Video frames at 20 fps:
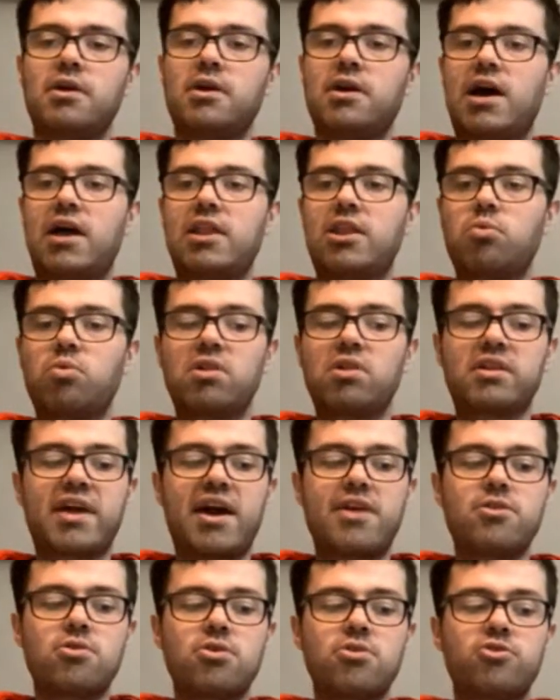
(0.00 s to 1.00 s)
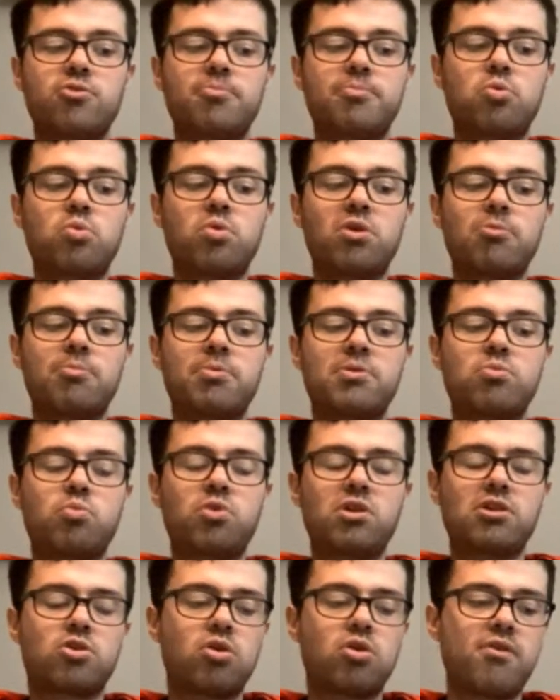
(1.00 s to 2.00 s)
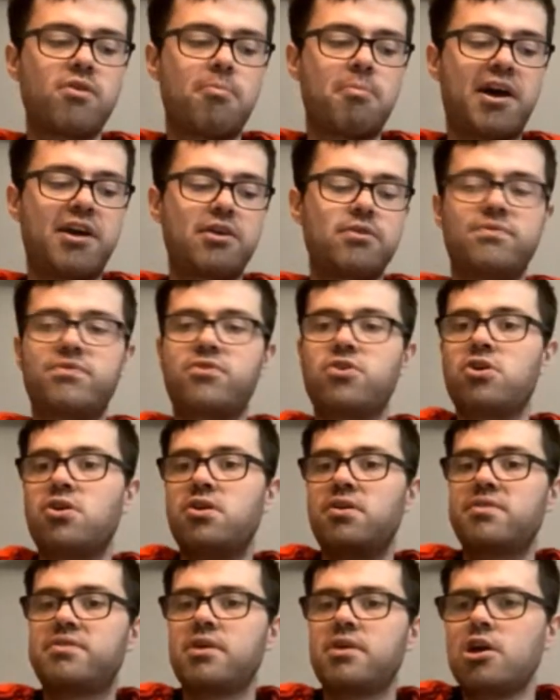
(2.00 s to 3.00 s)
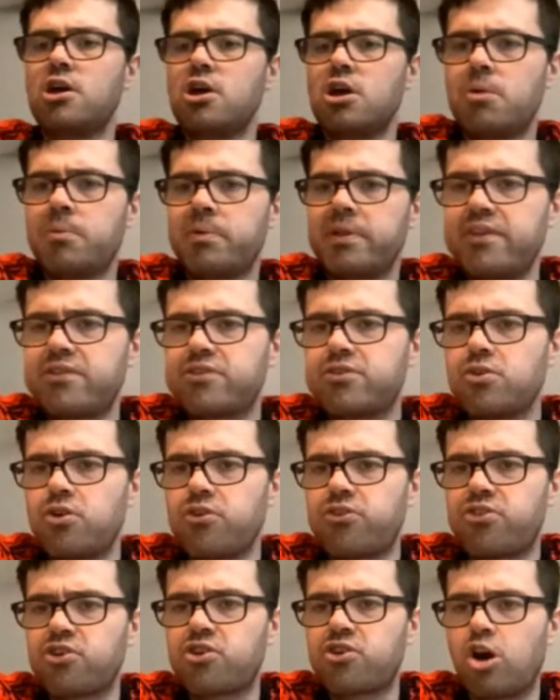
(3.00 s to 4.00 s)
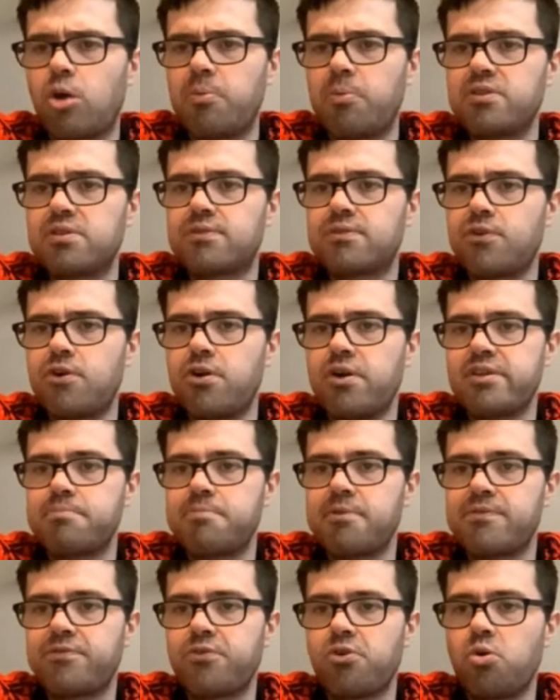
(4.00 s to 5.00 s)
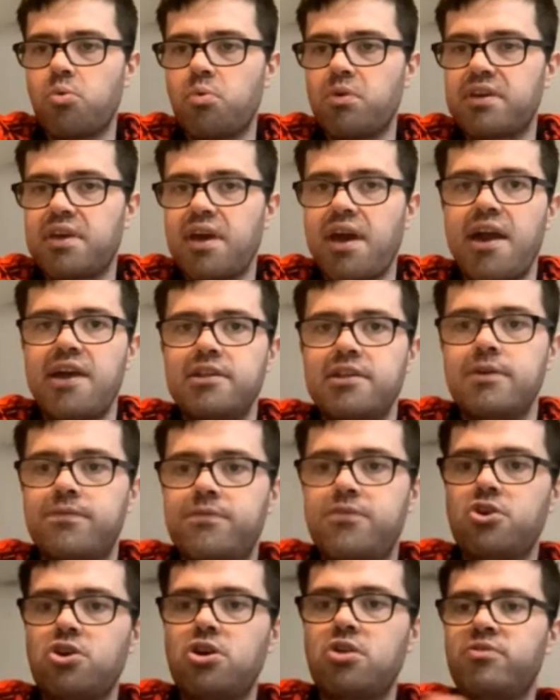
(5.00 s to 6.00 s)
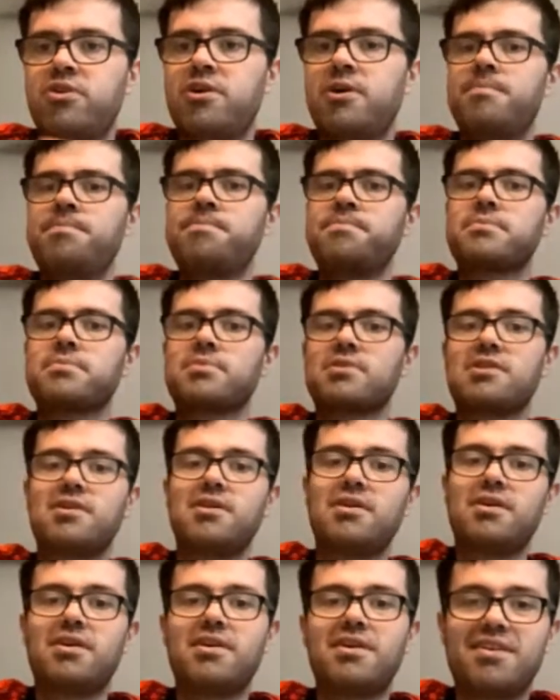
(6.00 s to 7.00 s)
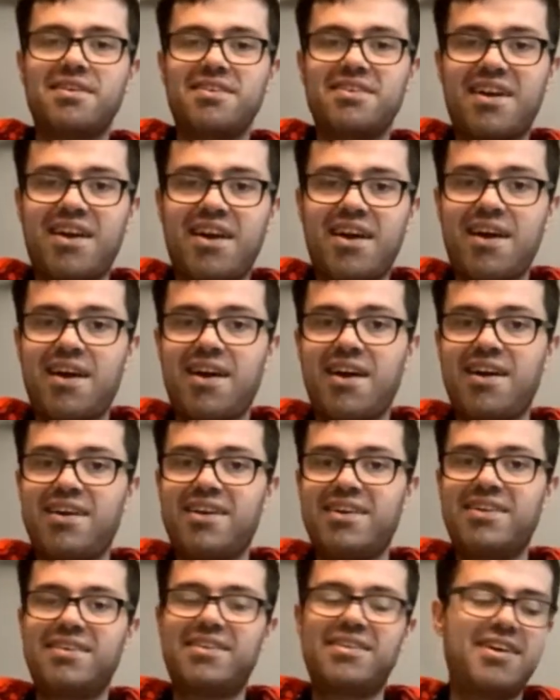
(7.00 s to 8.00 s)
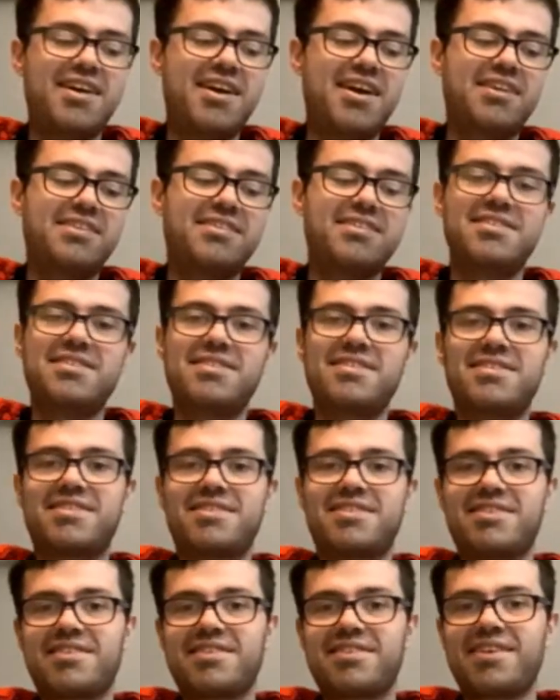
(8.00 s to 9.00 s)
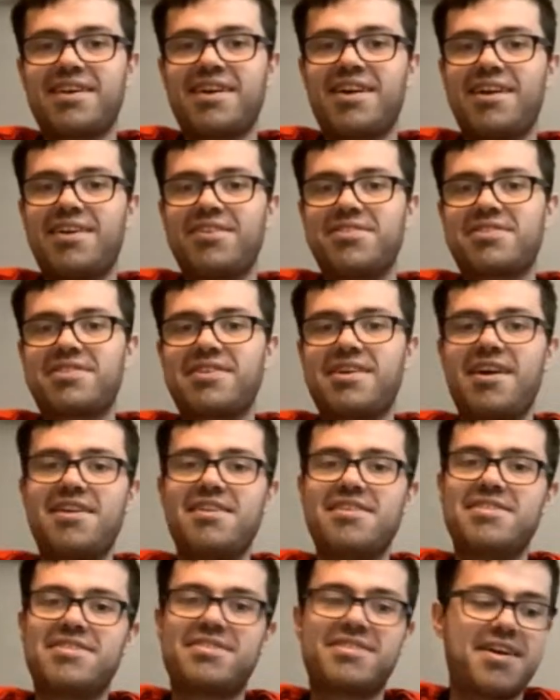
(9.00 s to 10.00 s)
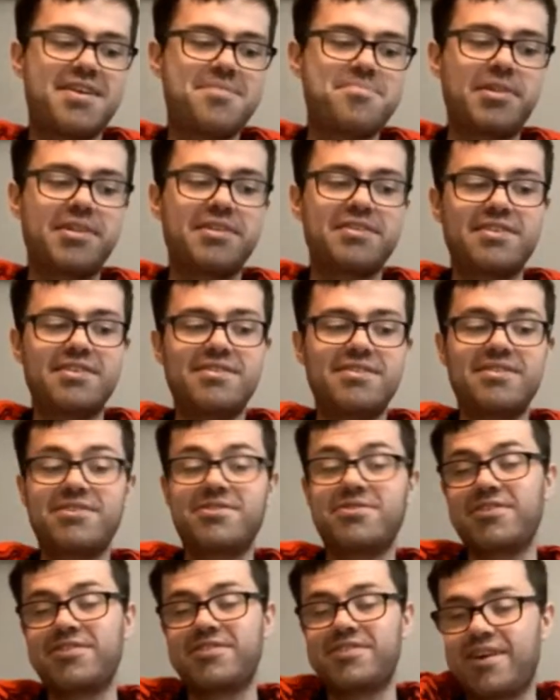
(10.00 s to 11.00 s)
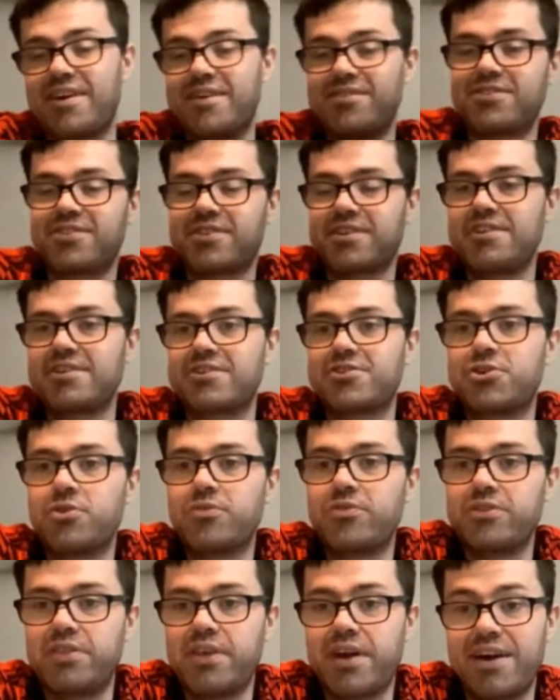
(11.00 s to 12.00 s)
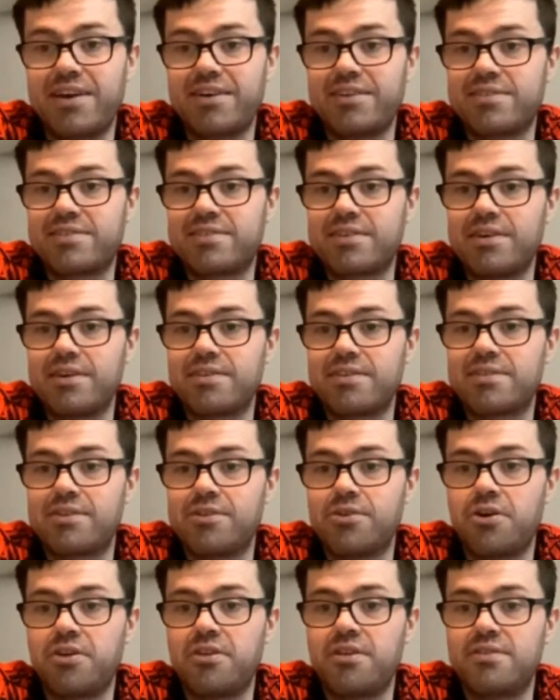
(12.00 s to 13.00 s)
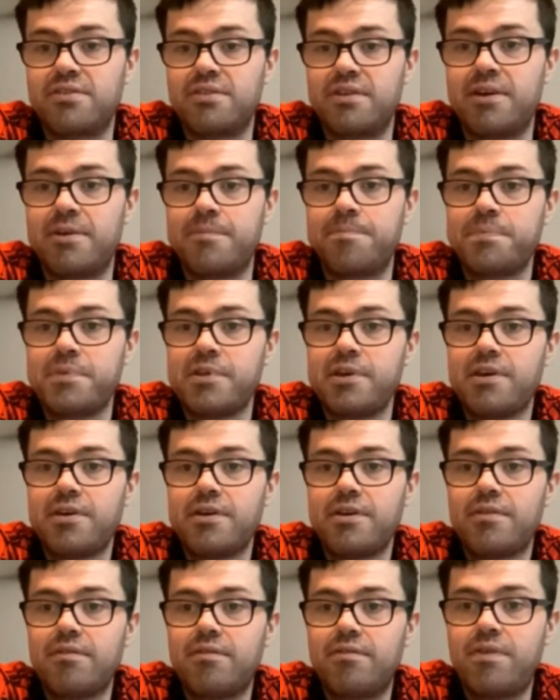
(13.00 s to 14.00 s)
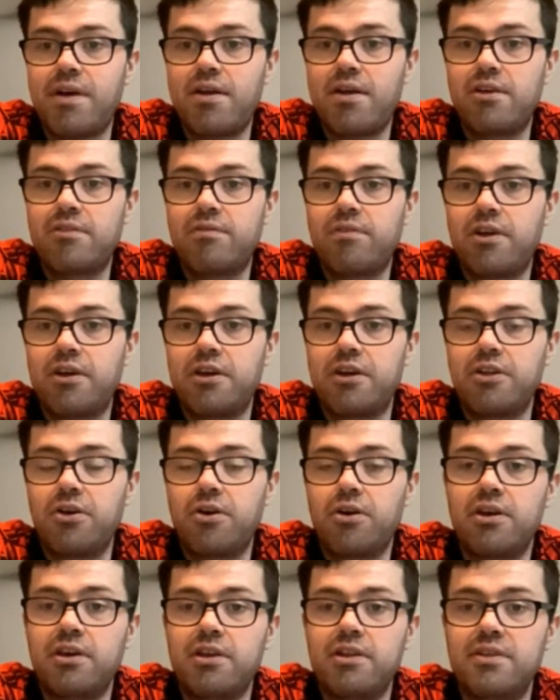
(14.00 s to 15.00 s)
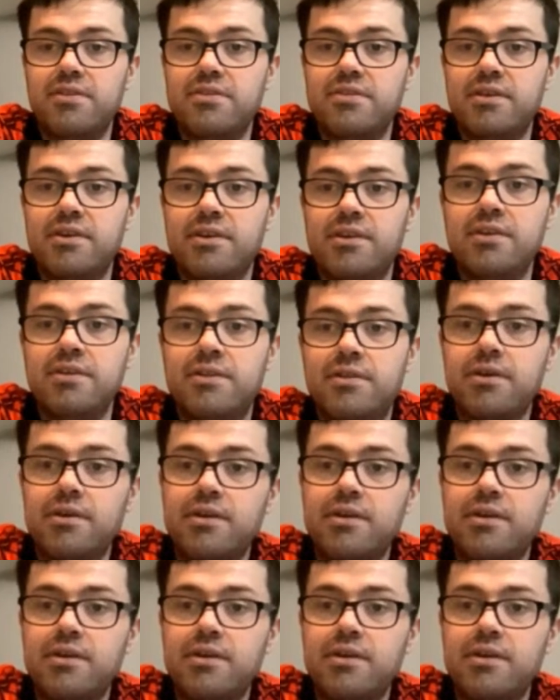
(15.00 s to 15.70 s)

and I will get those up. But we'll cover mine first. Let's go to the comments first before we get any further. Yeah, obviously Aiden's saying Miller's injured, which, I've just kind of covered that. It's annoying, isn't it? Very, very annoying indeed.